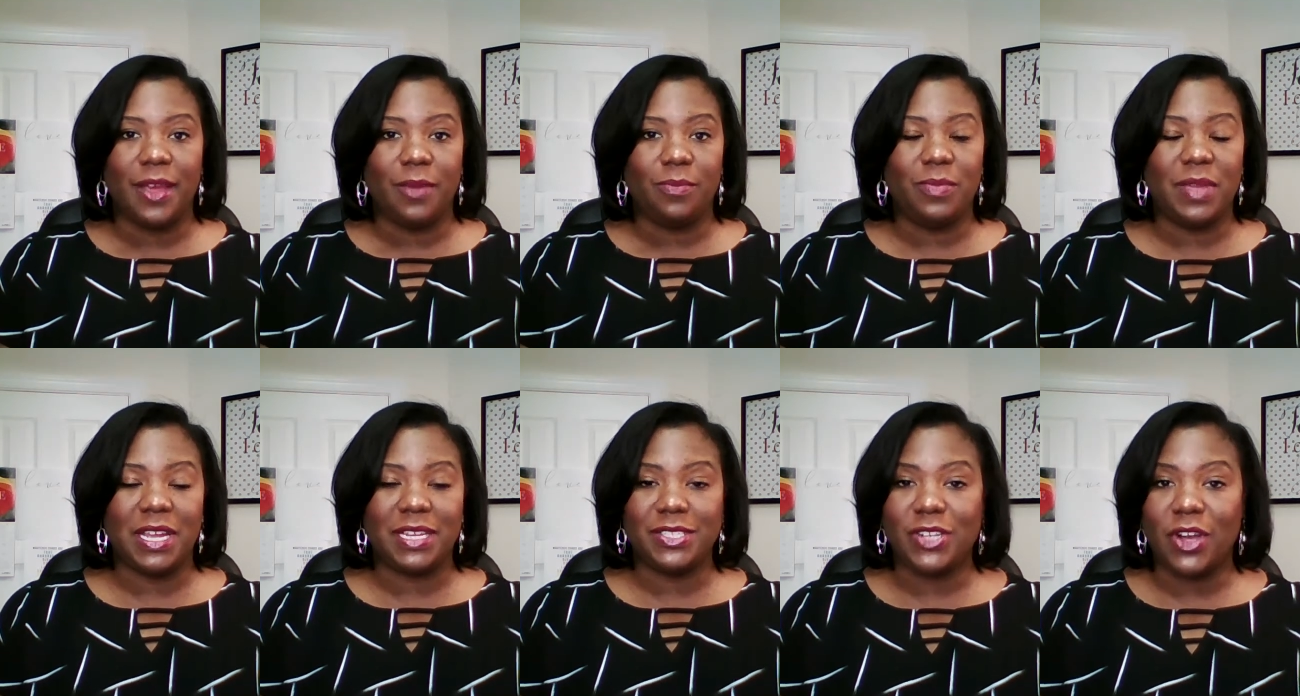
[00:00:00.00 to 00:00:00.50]

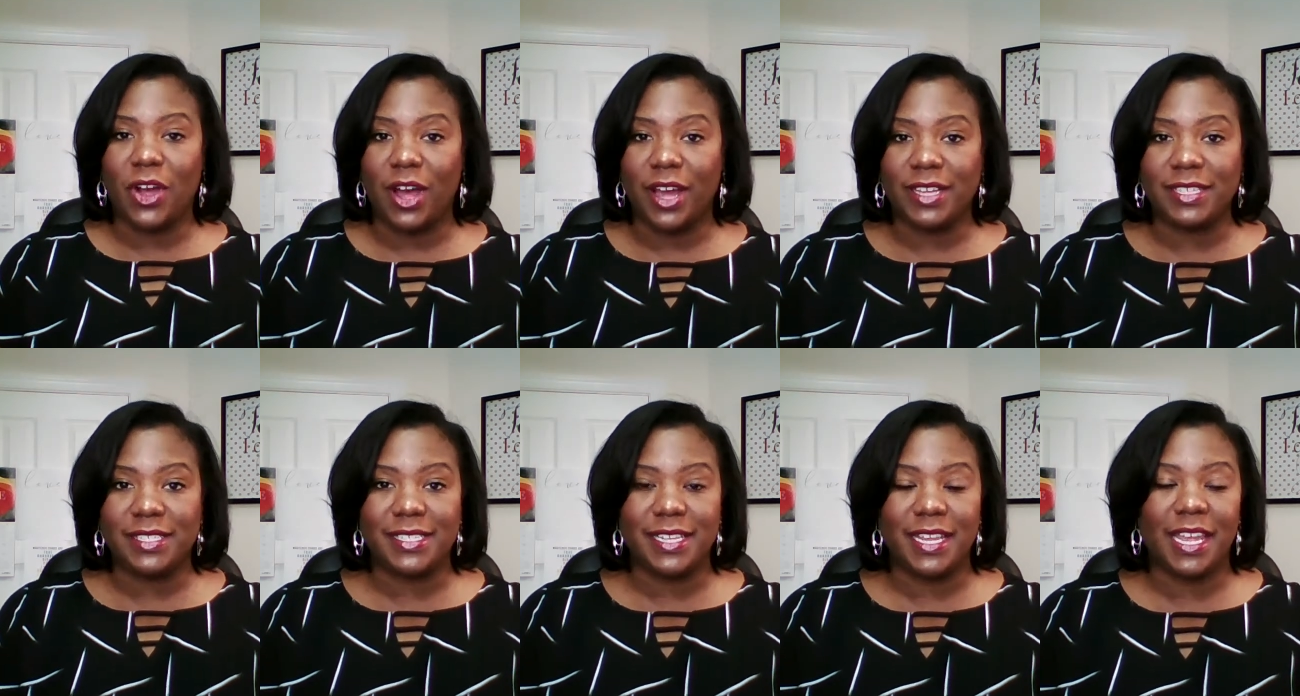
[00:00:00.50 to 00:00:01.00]
being
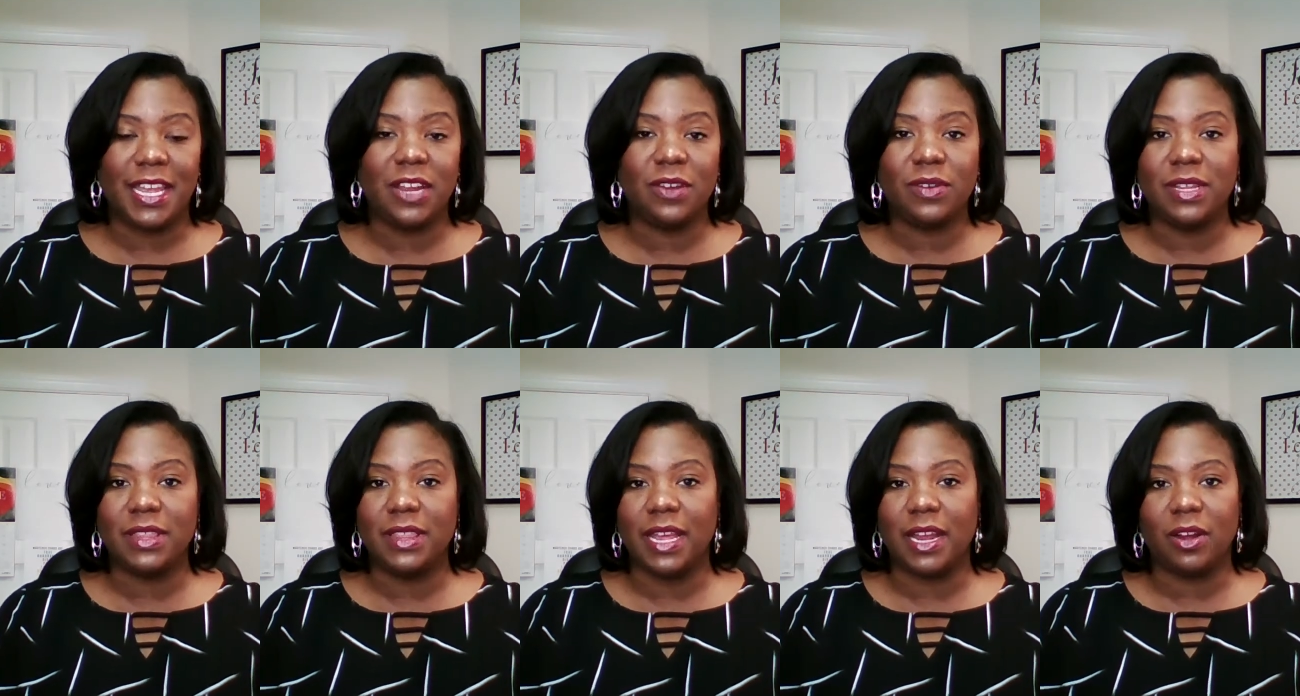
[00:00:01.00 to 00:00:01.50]
tossed here
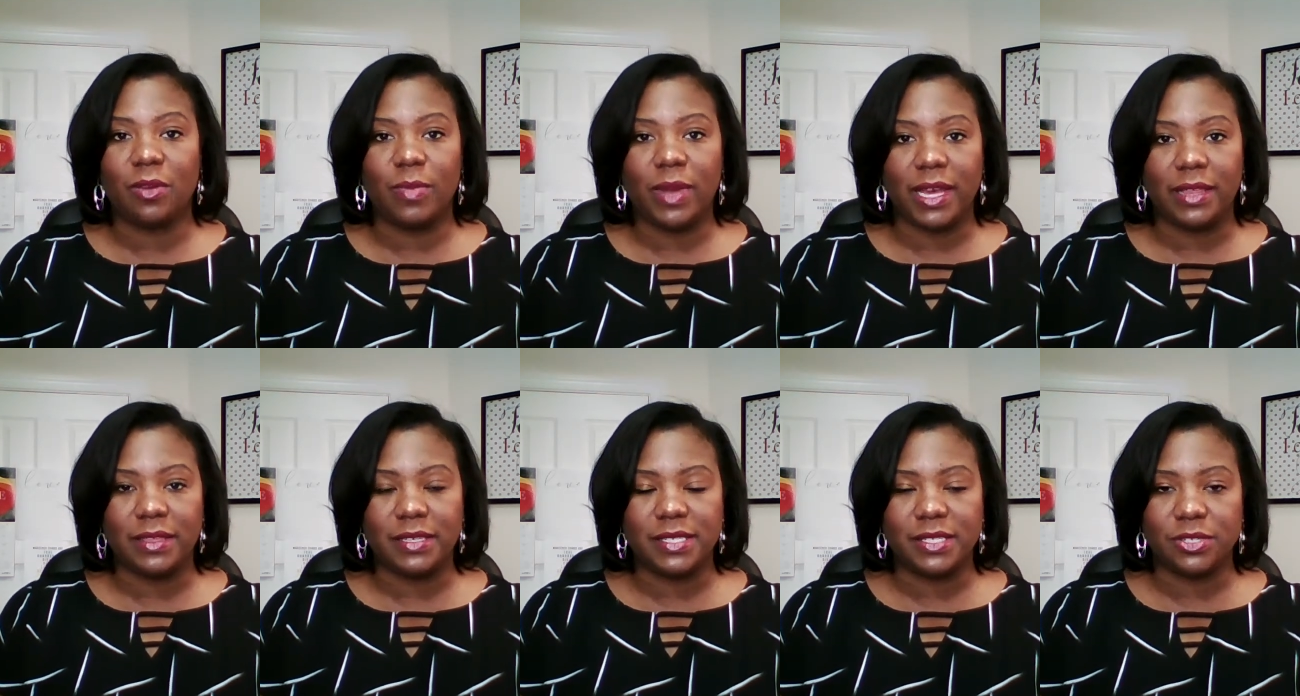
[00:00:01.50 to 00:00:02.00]
and there
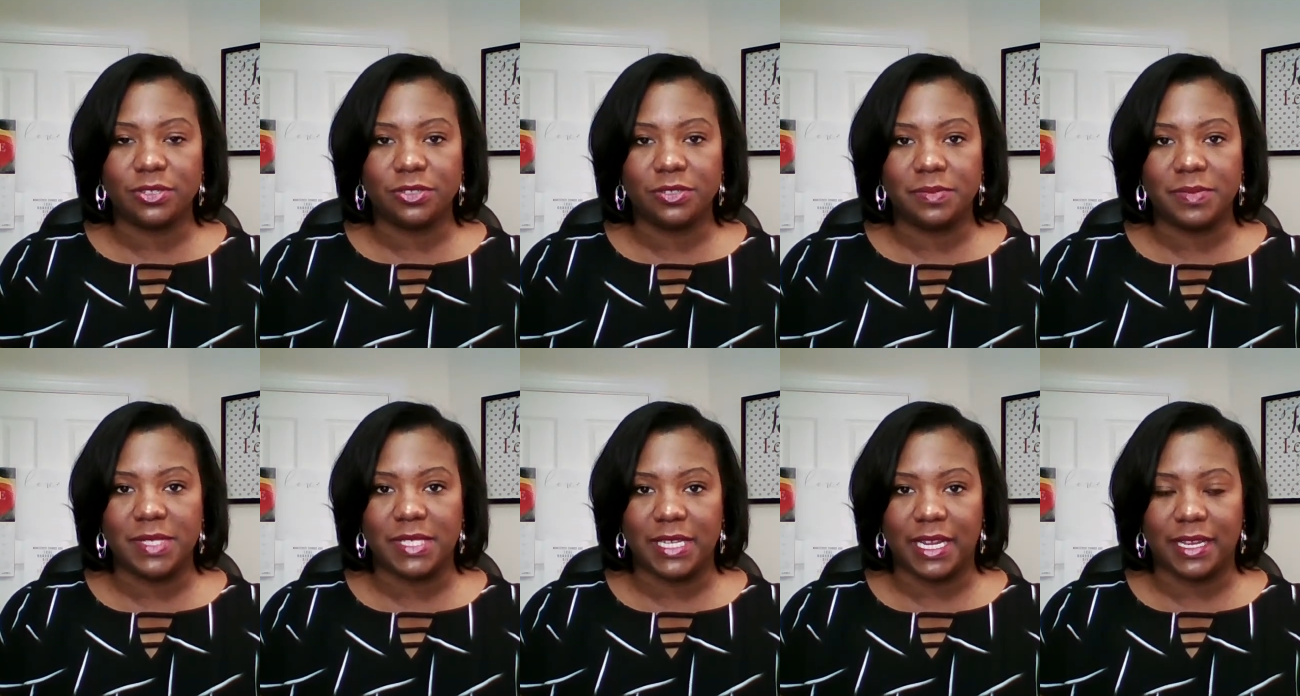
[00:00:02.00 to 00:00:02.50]
by the
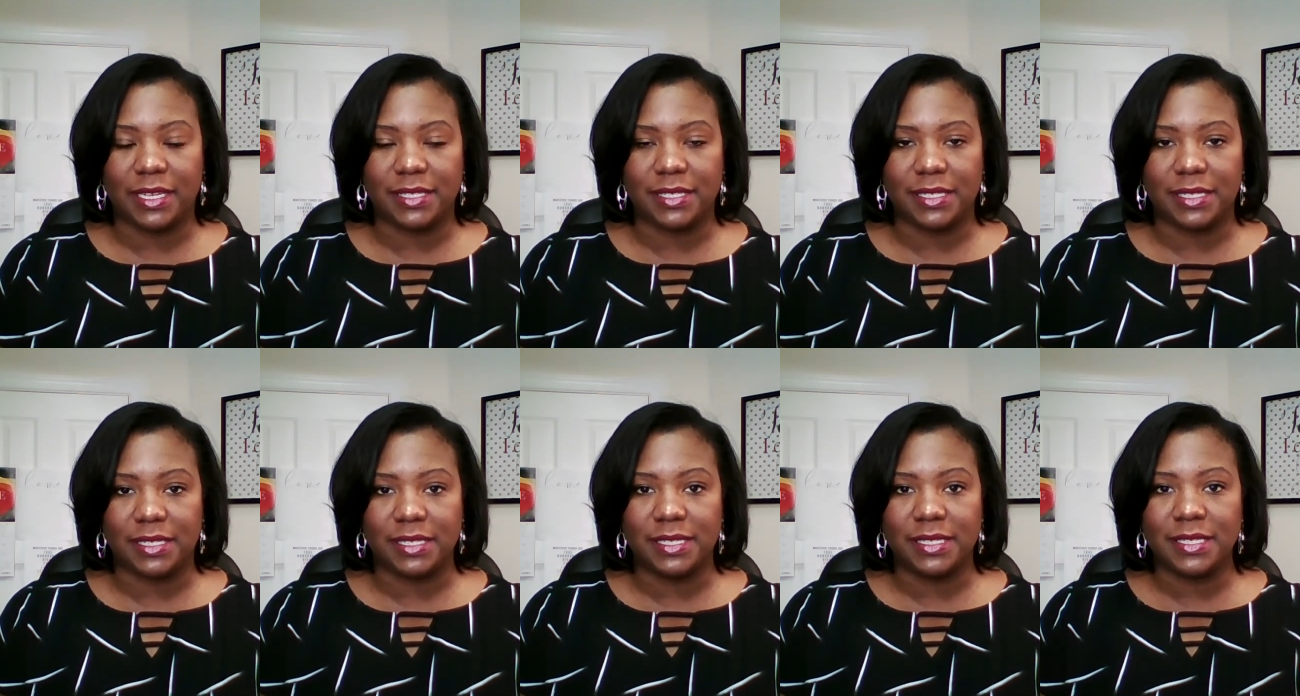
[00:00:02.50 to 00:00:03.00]

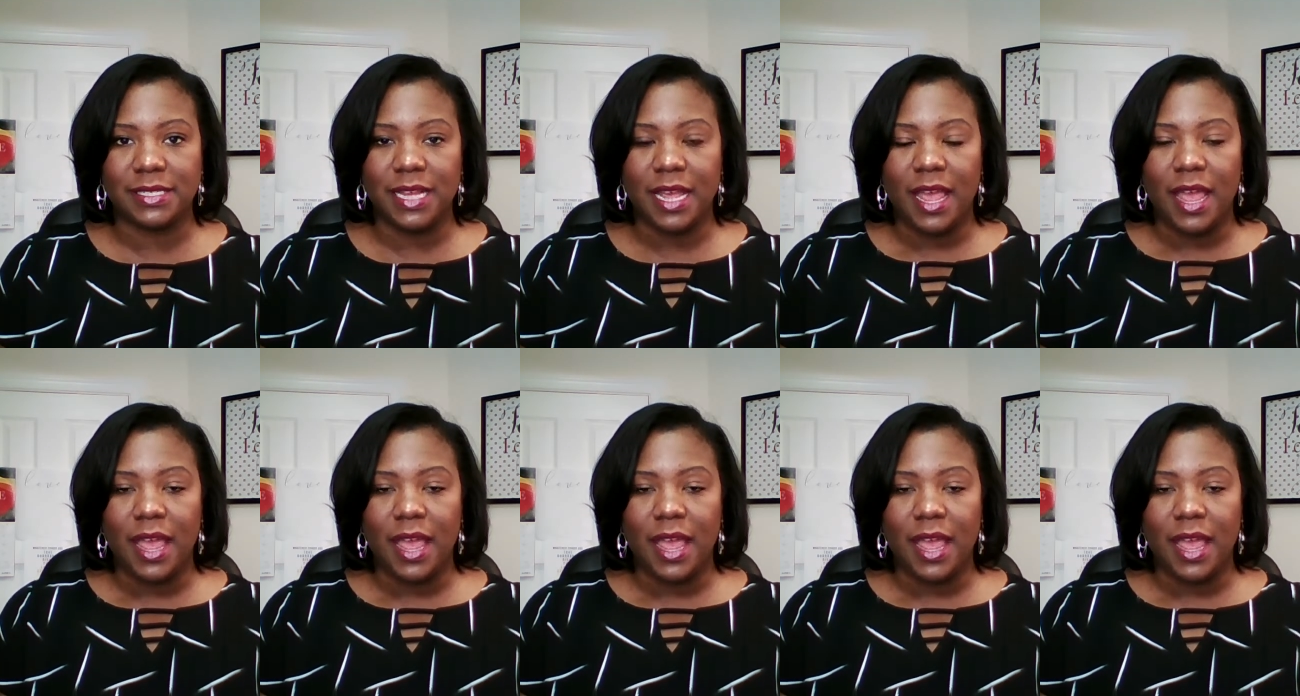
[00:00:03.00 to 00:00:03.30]
circumstances.